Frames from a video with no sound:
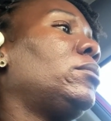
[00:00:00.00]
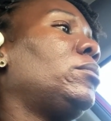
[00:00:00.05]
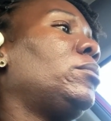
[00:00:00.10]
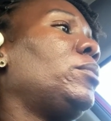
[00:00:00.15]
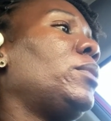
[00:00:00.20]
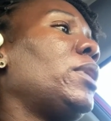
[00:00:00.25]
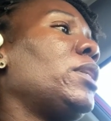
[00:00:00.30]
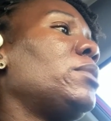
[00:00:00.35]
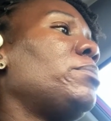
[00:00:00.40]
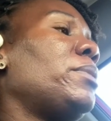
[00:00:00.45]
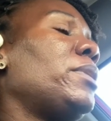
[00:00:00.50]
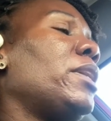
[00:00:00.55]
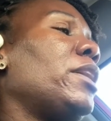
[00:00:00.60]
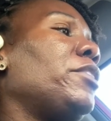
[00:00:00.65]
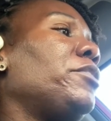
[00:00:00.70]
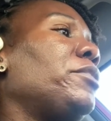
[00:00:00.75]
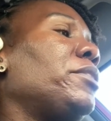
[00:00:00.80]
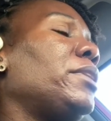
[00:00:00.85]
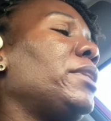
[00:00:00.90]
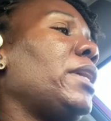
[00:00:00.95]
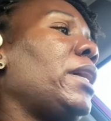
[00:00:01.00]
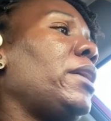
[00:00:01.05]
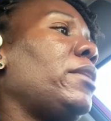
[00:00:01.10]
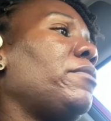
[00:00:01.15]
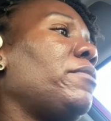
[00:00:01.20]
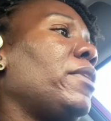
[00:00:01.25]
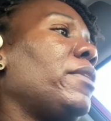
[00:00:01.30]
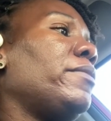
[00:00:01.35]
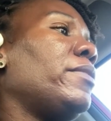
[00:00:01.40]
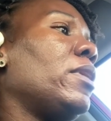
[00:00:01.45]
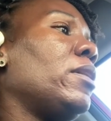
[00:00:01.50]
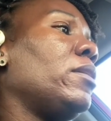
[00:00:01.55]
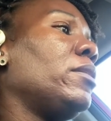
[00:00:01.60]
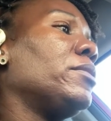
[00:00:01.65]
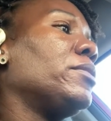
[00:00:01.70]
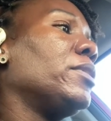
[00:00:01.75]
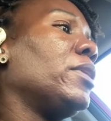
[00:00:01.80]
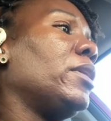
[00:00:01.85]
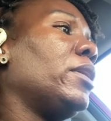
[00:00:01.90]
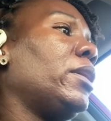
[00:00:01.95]
What I spent
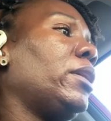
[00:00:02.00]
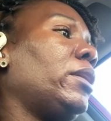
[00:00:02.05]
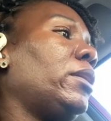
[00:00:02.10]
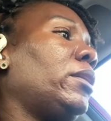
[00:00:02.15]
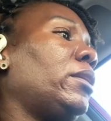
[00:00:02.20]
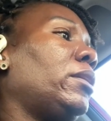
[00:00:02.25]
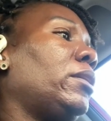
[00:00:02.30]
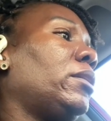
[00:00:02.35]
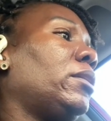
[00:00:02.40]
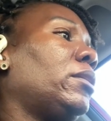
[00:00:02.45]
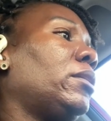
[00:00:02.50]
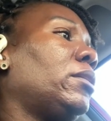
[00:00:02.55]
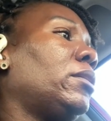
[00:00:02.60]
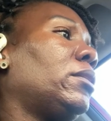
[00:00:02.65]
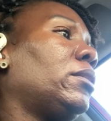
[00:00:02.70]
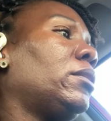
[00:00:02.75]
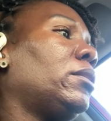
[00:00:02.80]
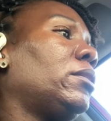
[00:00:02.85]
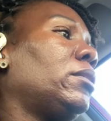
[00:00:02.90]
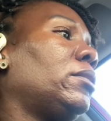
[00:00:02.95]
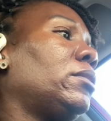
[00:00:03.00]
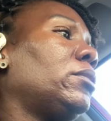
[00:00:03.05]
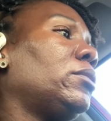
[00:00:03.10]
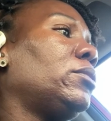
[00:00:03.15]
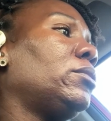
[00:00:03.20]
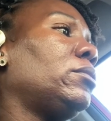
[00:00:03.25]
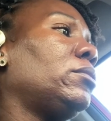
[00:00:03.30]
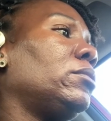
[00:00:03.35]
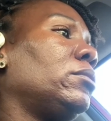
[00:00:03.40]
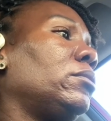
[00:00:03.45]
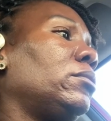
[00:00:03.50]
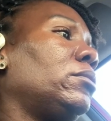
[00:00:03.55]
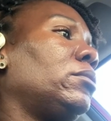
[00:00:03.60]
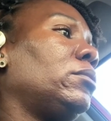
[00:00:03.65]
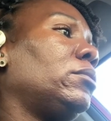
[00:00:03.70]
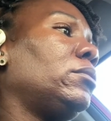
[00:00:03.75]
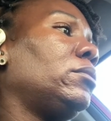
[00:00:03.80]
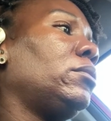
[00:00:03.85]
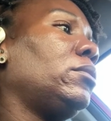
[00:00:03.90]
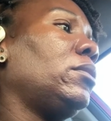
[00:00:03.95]
$185 on. Hmm.
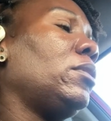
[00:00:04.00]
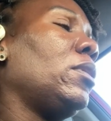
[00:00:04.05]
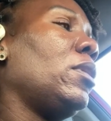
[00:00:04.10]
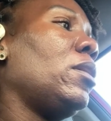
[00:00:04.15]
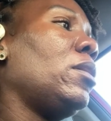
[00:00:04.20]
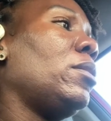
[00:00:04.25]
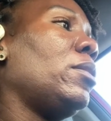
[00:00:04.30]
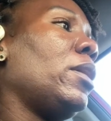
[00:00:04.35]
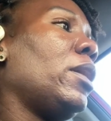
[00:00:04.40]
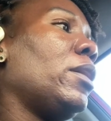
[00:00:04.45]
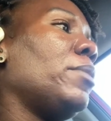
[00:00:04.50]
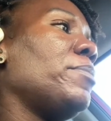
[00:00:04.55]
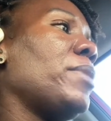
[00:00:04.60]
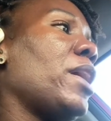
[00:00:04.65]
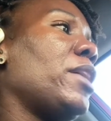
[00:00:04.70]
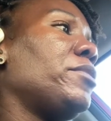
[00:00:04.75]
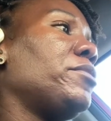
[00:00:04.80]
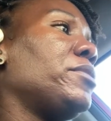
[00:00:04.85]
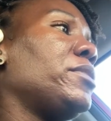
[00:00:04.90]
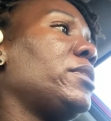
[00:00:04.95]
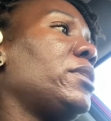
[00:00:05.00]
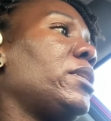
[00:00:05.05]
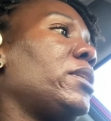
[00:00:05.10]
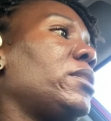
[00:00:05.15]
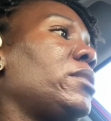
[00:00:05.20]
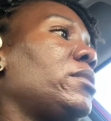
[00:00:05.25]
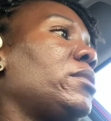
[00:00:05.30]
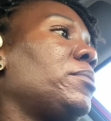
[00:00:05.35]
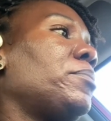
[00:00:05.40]
Oh, our mattresses.